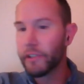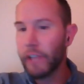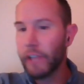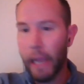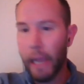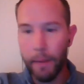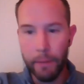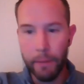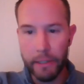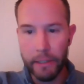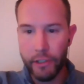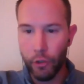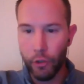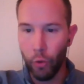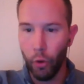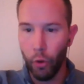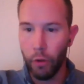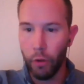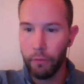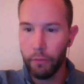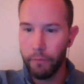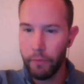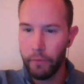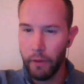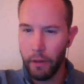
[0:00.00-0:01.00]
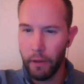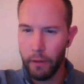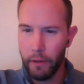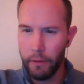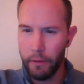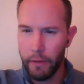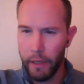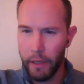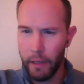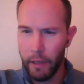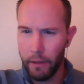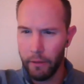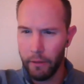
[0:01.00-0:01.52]
same at they,
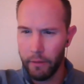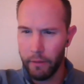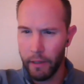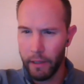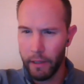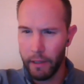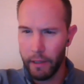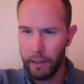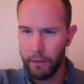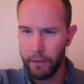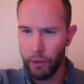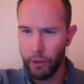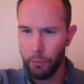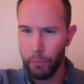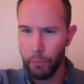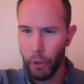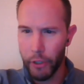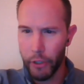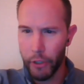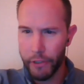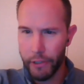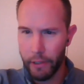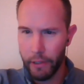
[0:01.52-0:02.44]
they, they need the books